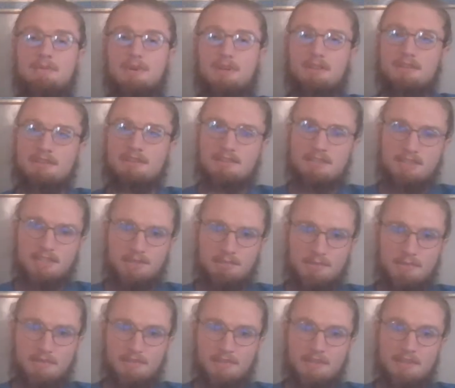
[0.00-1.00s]
with
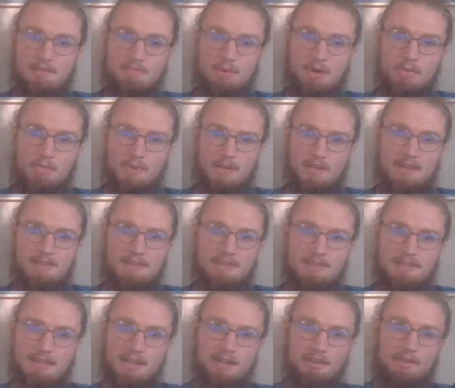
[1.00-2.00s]
syndrome of inappropriate
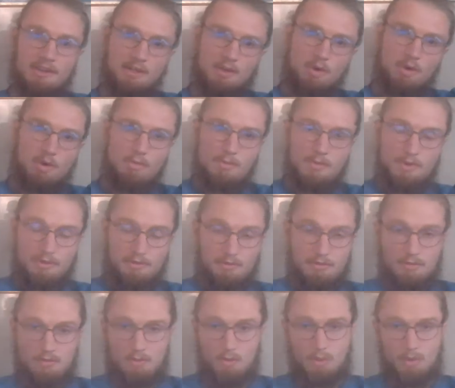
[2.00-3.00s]
antidiuretic
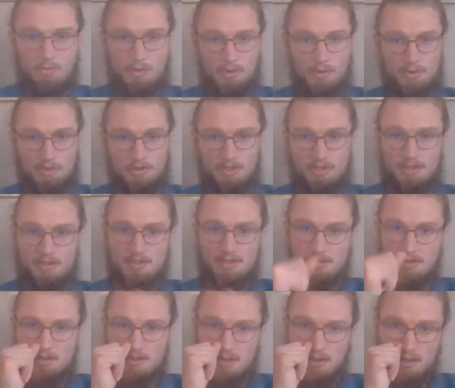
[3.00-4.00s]
hormone
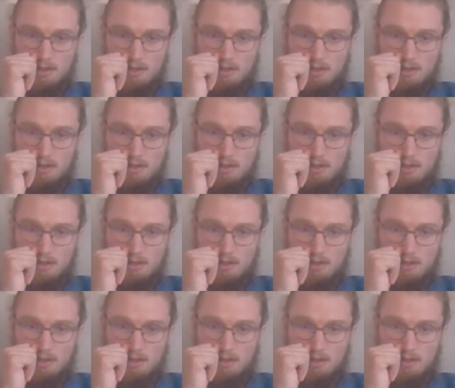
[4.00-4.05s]
release